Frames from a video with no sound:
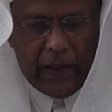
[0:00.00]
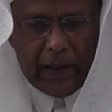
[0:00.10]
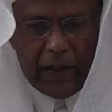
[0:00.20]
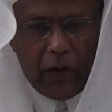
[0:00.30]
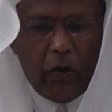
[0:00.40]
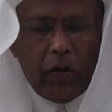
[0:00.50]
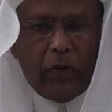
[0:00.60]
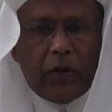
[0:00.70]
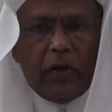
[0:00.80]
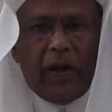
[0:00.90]
record
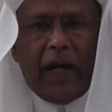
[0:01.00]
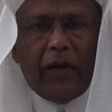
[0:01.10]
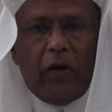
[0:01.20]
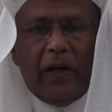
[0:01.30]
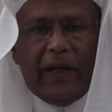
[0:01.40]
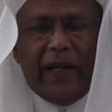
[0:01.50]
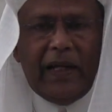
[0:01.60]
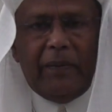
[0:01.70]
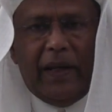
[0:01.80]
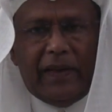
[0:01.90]
what you have done on a
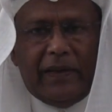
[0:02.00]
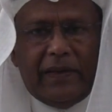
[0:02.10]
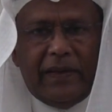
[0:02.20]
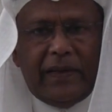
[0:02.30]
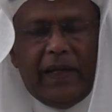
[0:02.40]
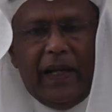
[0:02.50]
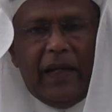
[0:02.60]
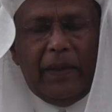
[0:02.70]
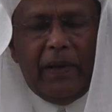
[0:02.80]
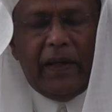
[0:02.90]
daily basis. It's a
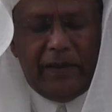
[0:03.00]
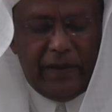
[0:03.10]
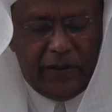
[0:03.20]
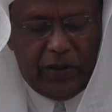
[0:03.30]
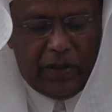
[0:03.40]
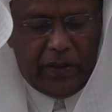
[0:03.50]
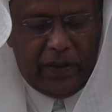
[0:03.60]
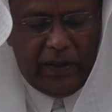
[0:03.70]
daily basis sheet.